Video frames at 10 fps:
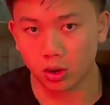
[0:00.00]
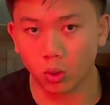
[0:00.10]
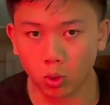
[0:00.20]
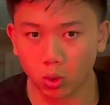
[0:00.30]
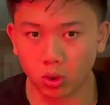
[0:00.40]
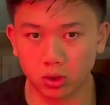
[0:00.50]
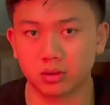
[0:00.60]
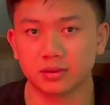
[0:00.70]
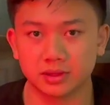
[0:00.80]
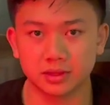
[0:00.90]
or
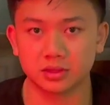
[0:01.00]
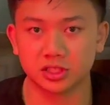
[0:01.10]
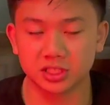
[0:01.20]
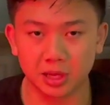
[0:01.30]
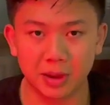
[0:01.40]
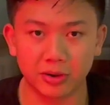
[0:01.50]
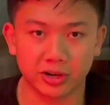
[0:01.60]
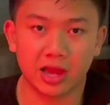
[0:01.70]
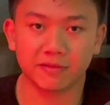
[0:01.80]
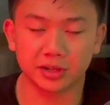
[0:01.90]
just come out here
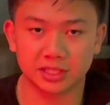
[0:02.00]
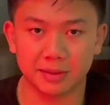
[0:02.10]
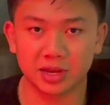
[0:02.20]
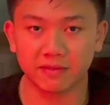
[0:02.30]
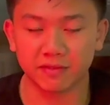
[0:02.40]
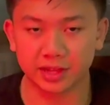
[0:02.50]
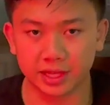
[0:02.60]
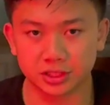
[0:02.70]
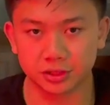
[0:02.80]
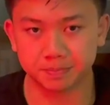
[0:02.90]
to have a good time and have a
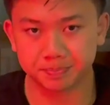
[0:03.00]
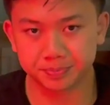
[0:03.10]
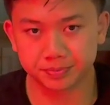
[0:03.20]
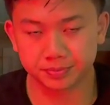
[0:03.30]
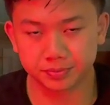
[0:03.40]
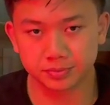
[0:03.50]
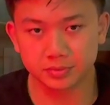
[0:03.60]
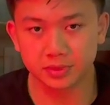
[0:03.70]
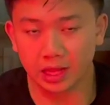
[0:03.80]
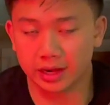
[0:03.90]
vacation.
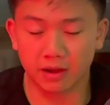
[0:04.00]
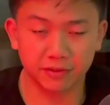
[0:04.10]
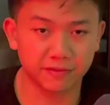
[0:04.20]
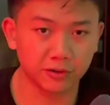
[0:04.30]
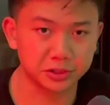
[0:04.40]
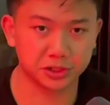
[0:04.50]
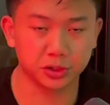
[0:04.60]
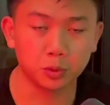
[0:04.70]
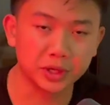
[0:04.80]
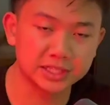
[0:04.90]
Now, for the first
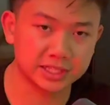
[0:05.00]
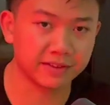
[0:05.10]
2 weeks that